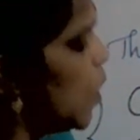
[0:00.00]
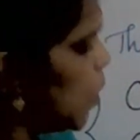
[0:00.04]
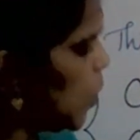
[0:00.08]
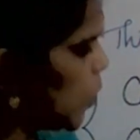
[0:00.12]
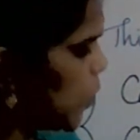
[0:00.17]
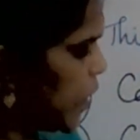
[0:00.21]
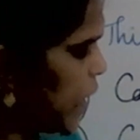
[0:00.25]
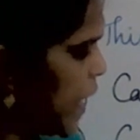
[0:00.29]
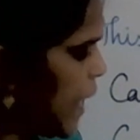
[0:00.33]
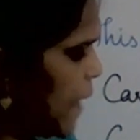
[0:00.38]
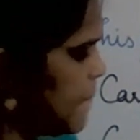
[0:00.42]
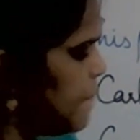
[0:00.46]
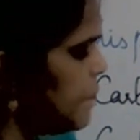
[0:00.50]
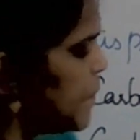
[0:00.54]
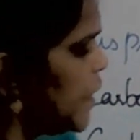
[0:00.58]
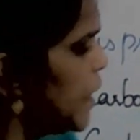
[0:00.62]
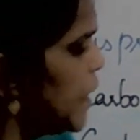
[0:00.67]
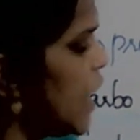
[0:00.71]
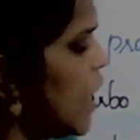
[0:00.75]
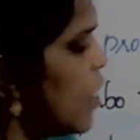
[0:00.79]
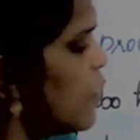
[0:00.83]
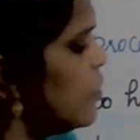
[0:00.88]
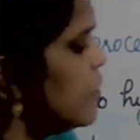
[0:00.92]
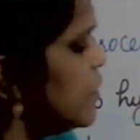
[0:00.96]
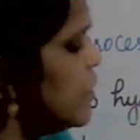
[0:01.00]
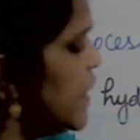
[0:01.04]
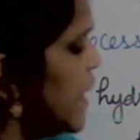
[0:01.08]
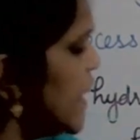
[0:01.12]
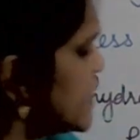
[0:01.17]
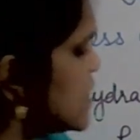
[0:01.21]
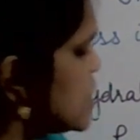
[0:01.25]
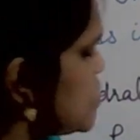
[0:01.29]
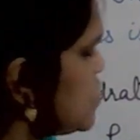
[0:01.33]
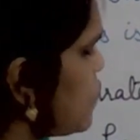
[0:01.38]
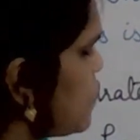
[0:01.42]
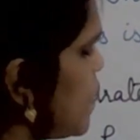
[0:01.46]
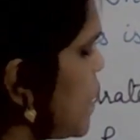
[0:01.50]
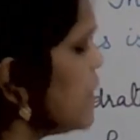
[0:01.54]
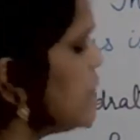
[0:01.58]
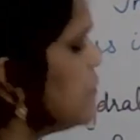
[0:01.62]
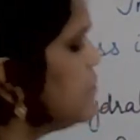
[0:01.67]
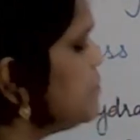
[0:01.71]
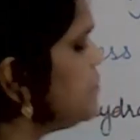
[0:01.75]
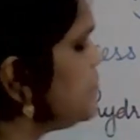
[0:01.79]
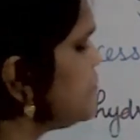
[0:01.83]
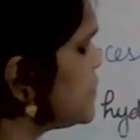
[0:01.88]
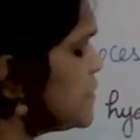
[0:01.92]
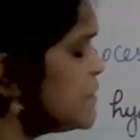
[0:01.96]
Okay. Now next one.
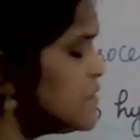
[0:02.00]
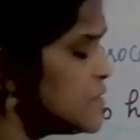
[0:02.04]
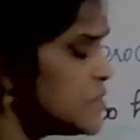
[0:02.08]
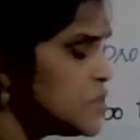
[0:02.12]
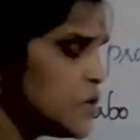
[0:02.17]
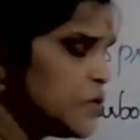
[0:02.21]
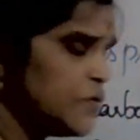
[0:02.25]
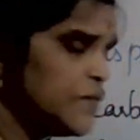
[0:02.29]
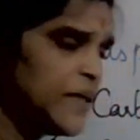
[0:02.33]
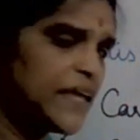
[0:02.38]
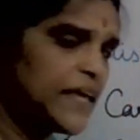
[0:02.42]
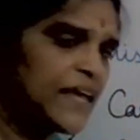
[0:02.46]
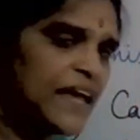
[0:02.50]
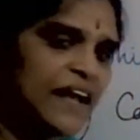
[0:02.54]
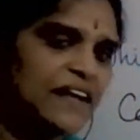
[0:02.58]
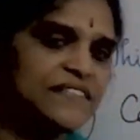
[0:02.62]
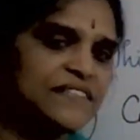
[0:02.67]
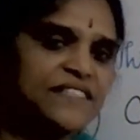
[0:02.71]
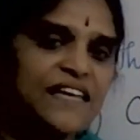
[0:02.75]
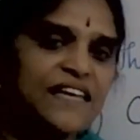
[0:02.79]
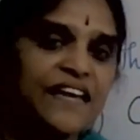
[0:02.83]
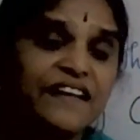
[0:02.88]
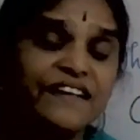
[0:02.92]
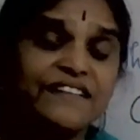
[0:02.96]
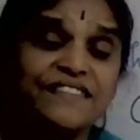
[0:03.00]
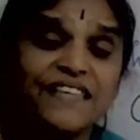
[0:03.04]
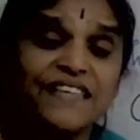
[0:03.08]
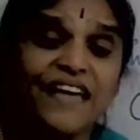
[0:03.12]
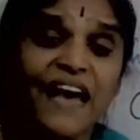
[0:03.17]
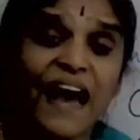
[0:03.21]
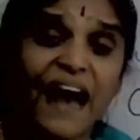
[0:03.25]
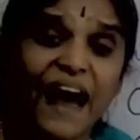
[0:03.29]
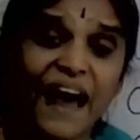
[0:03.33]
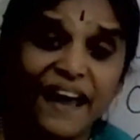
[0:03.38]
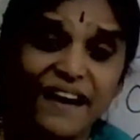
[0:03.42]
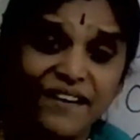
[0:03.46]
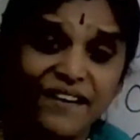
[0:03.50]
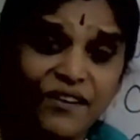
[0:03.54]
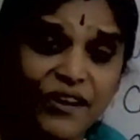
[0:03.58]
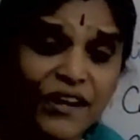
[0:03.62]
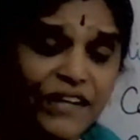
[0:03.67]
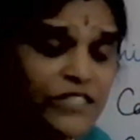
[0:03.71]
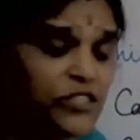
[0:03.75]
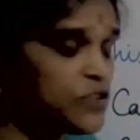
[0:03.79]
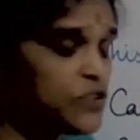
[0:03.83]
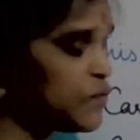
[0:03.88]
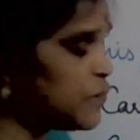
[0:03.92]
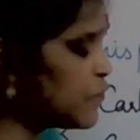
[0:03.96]
So we can say it's a
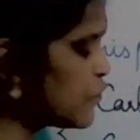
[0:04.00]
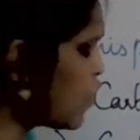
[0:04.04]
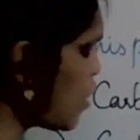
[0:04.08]
hydrates of